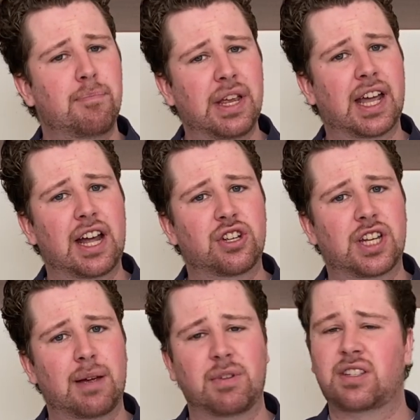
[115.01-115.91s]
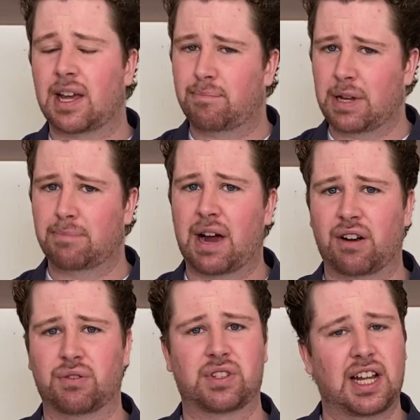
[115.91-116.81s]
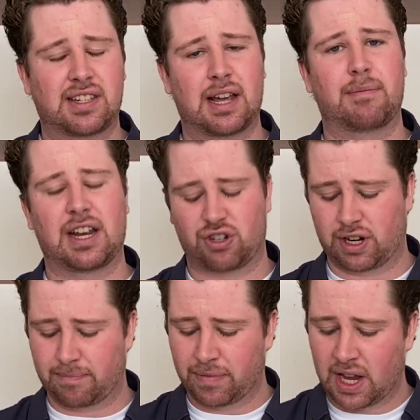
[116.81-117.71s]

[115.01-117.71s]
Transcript: Big age statements and big barrels, that's our mantra.